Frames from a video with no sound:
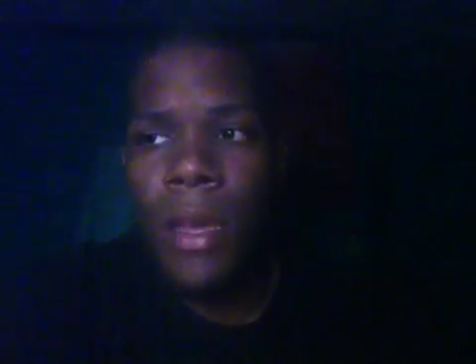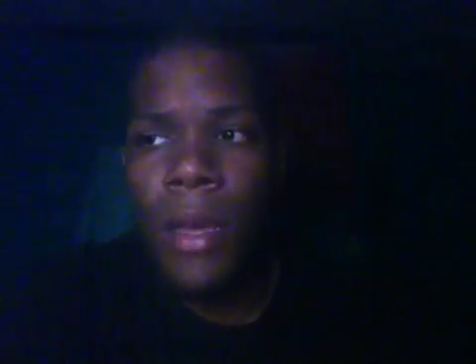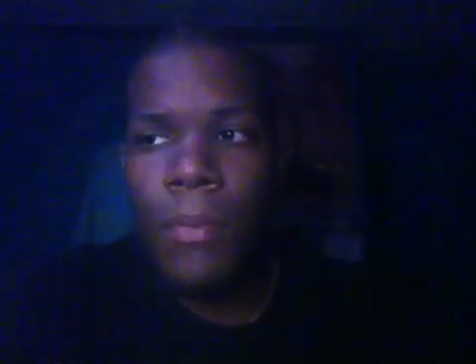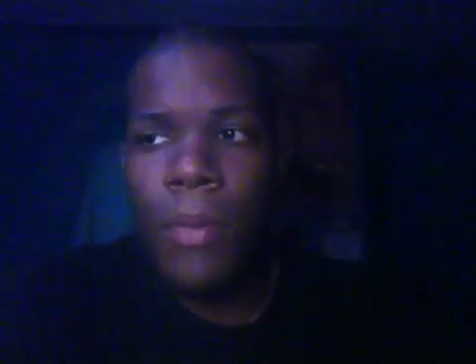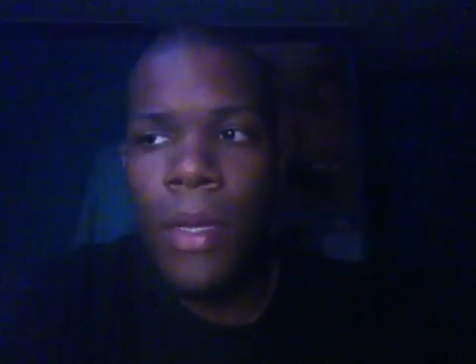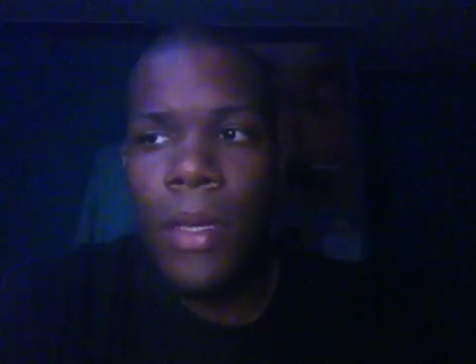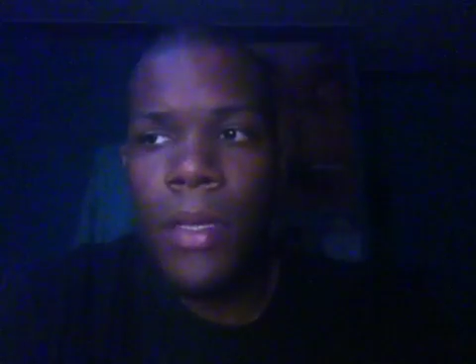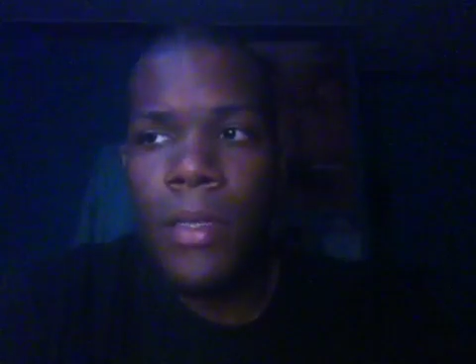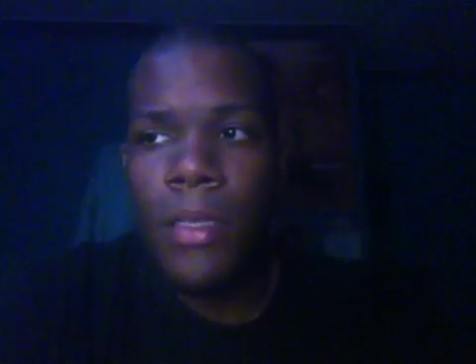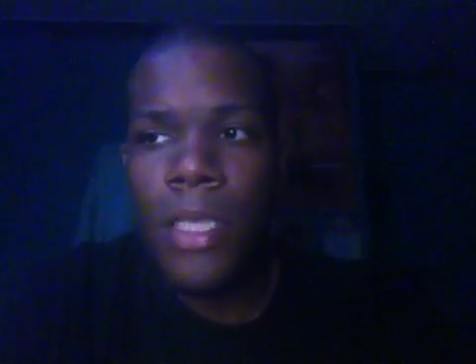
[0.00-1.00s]

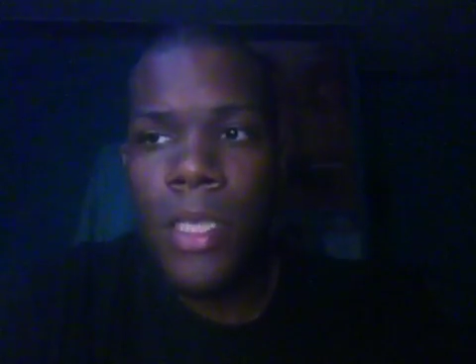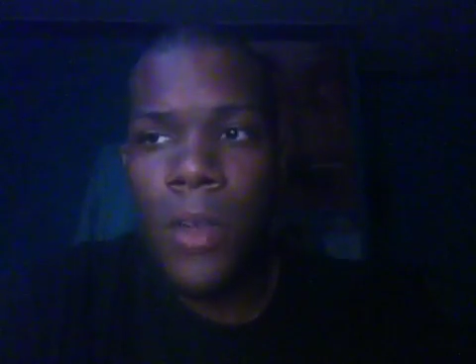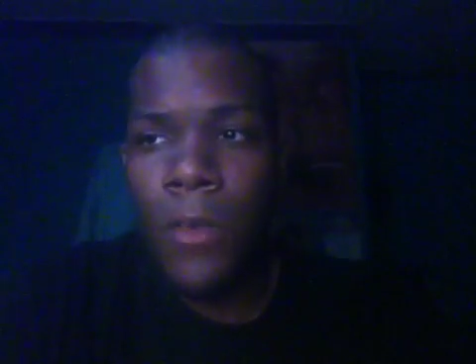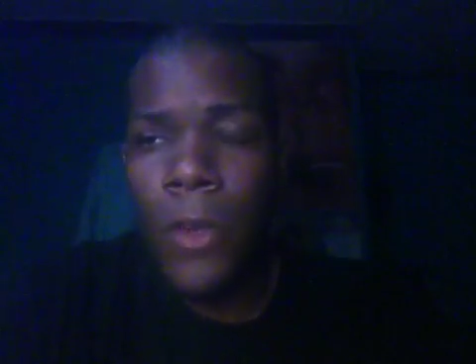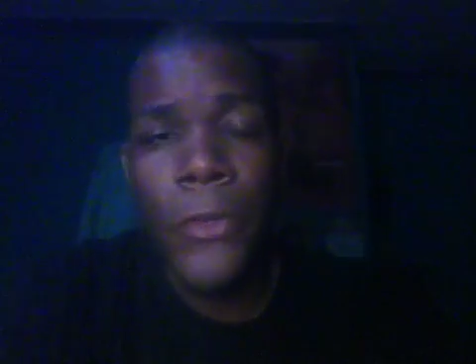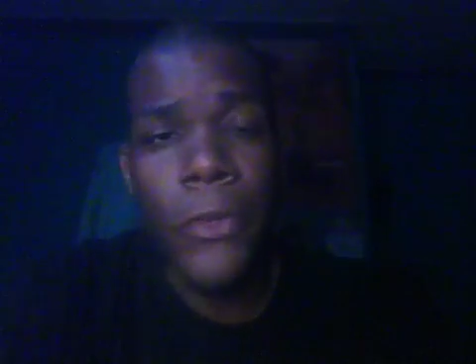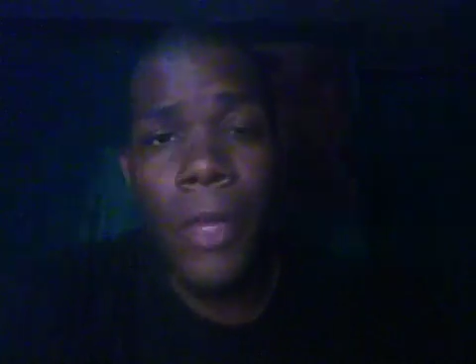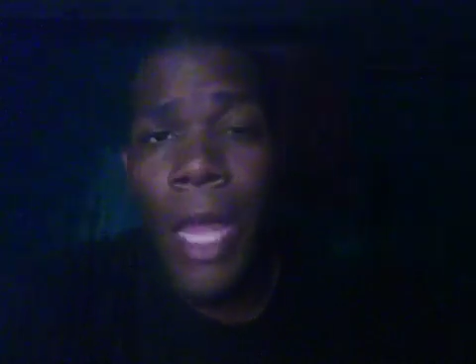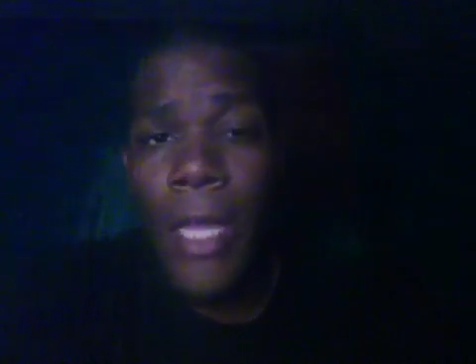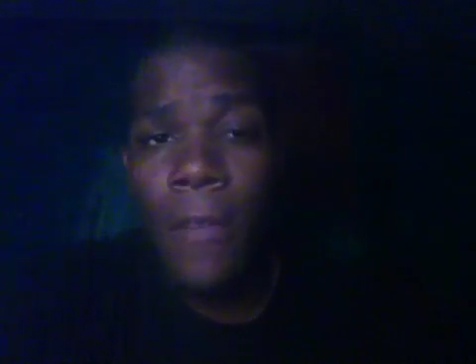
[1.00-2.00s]
But just overall, there are a
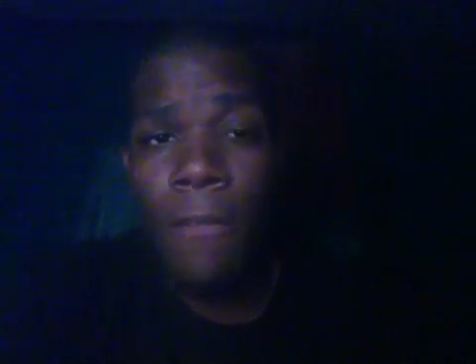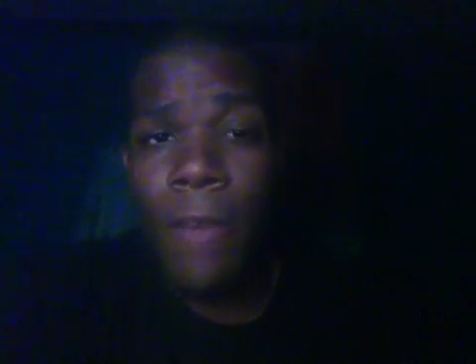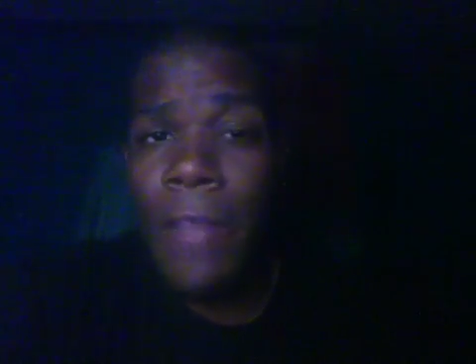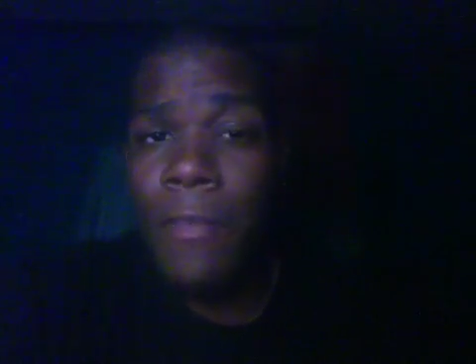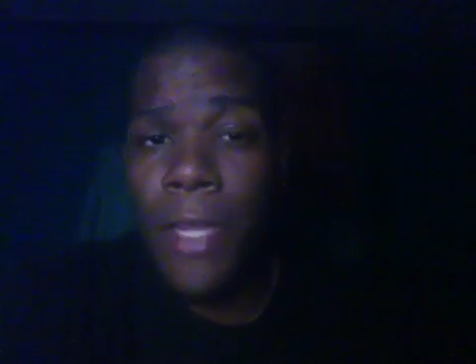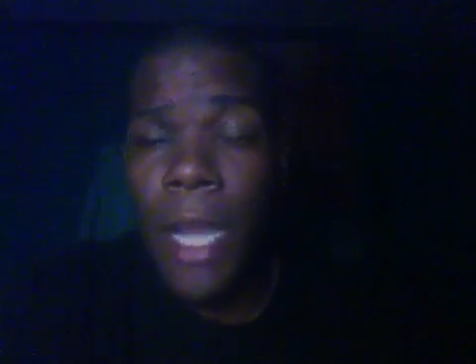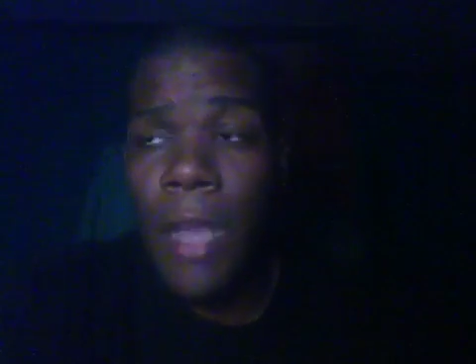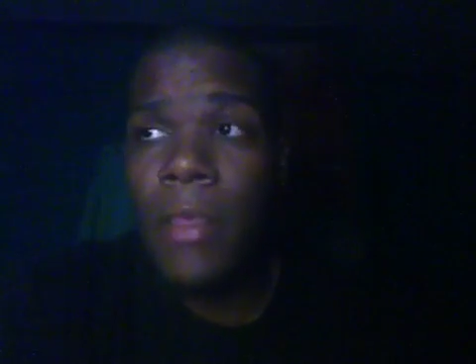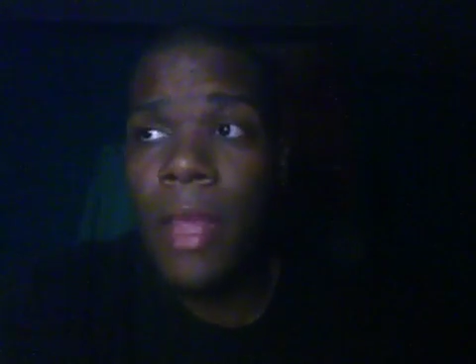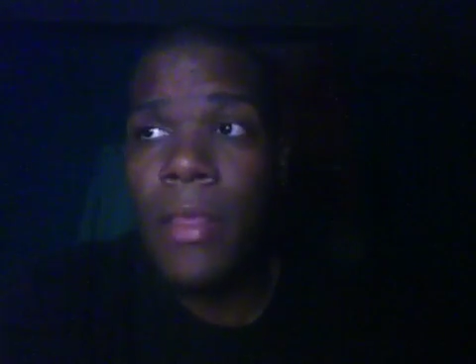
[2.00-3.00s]
lot of good fights for Dawson.